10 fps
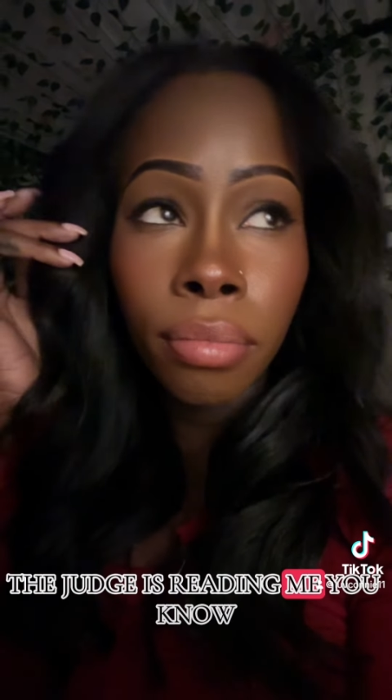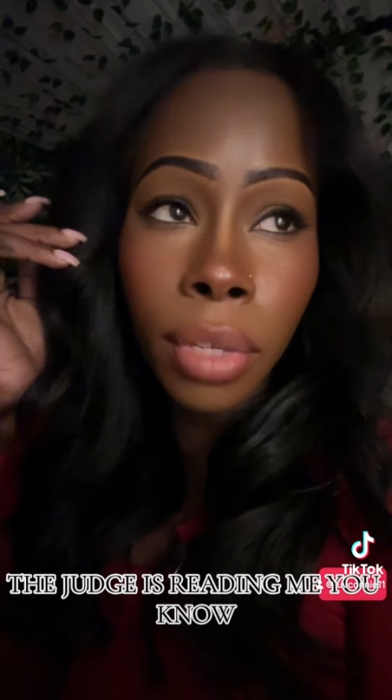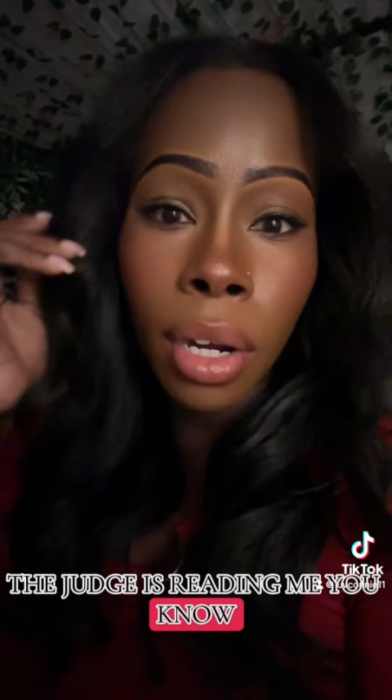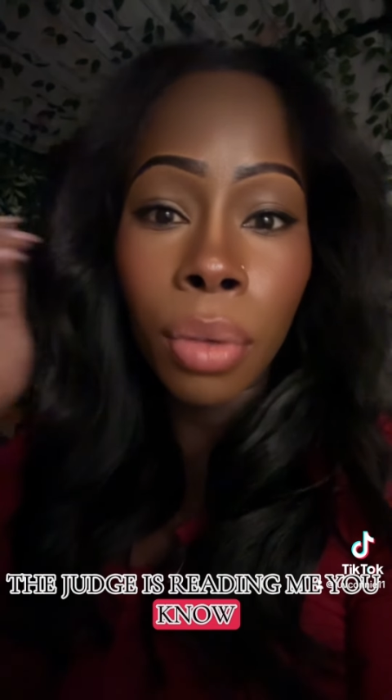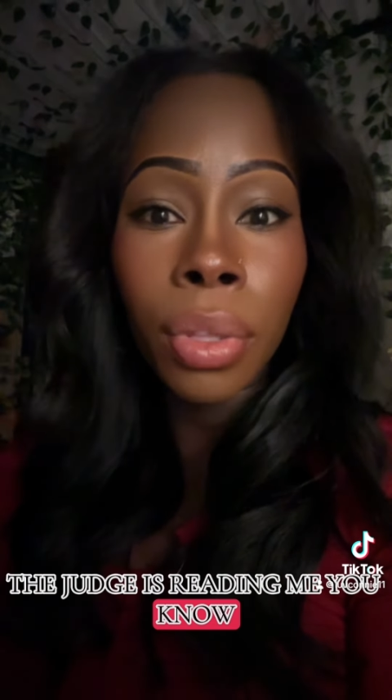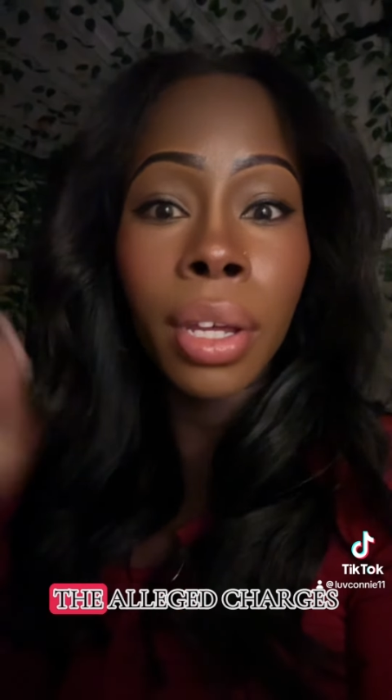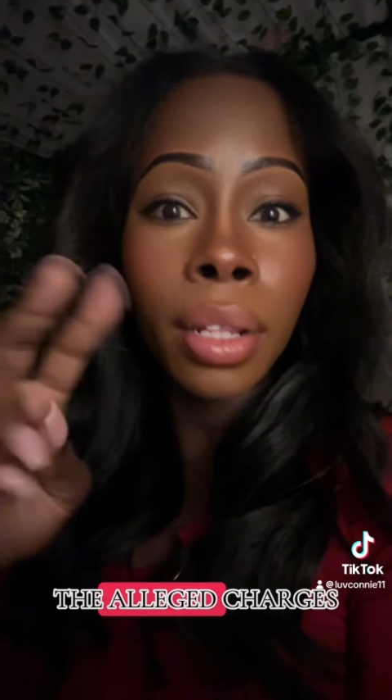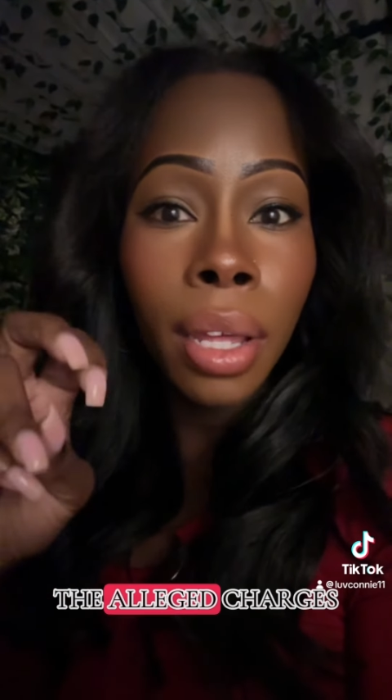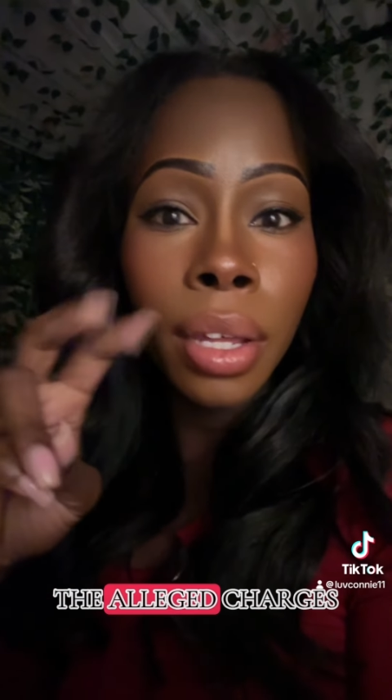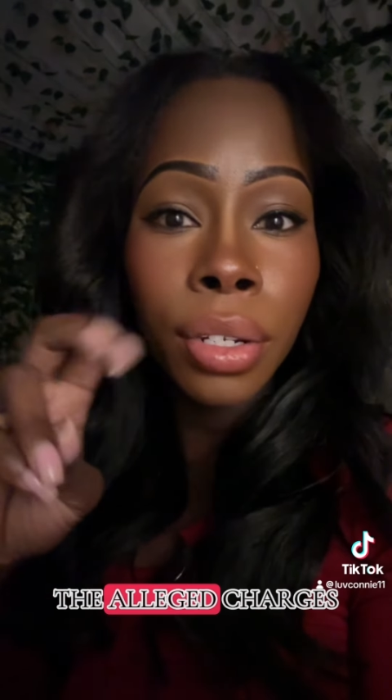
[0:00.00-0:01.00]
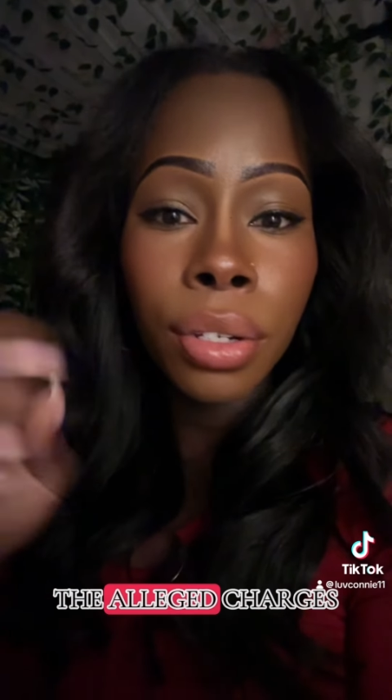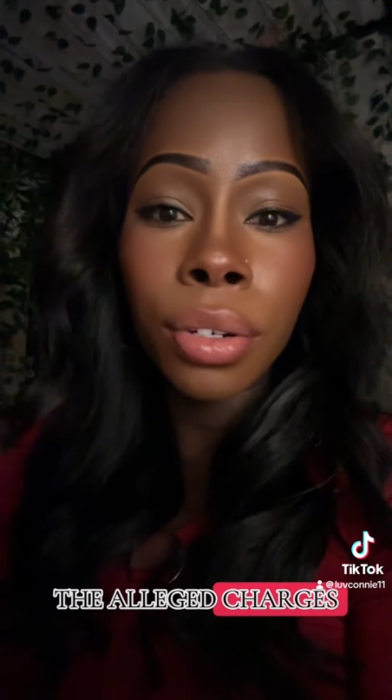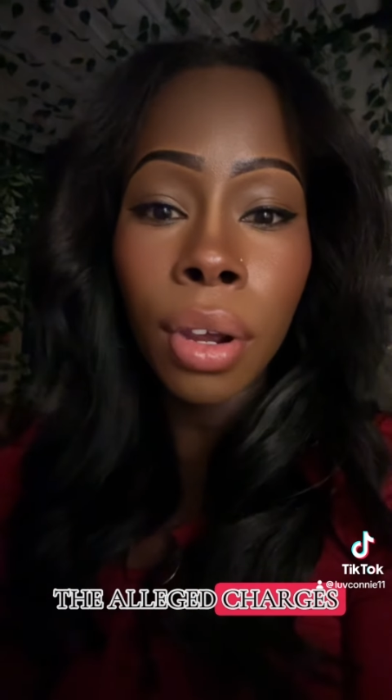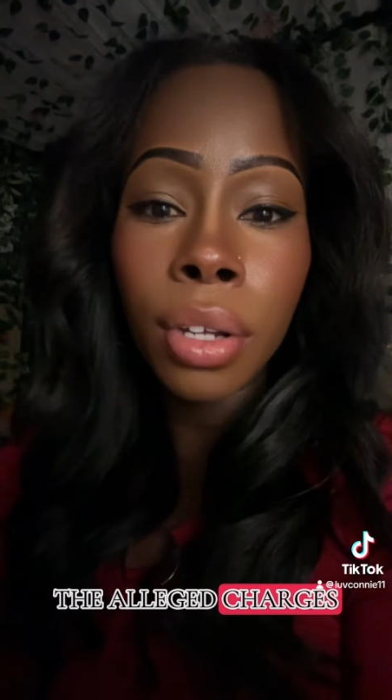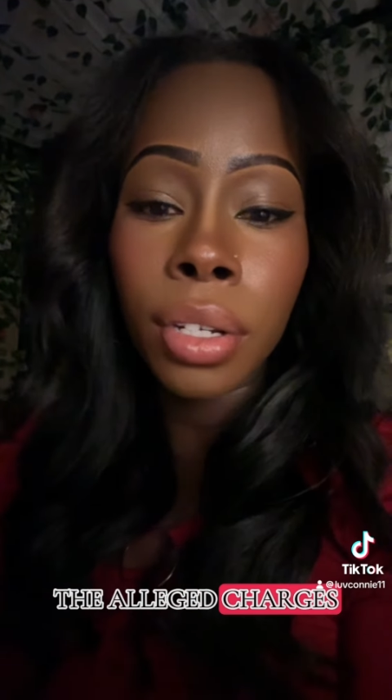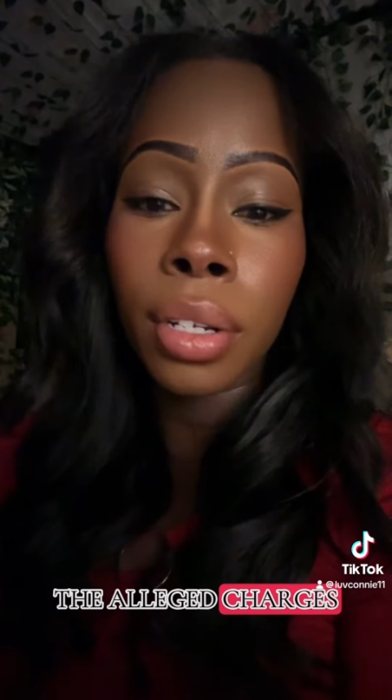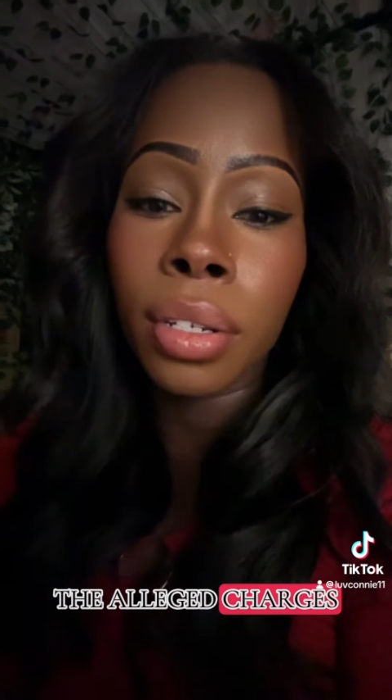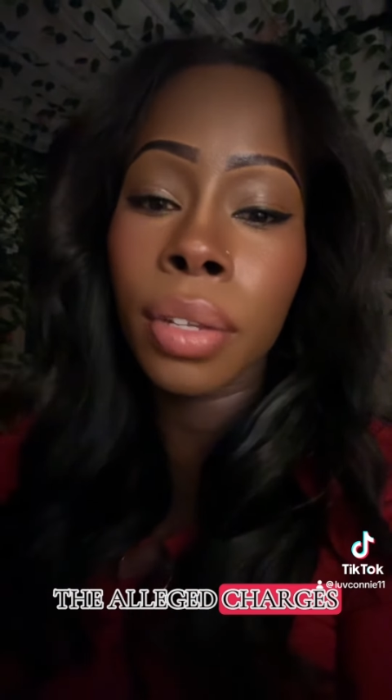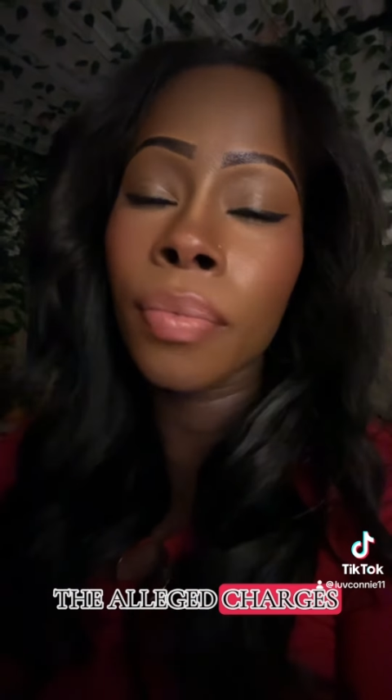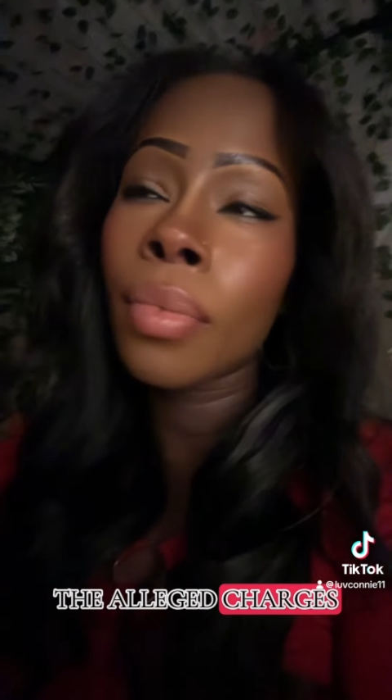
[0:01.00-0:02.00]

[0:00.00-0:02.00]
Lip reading: you know, the alleged charges.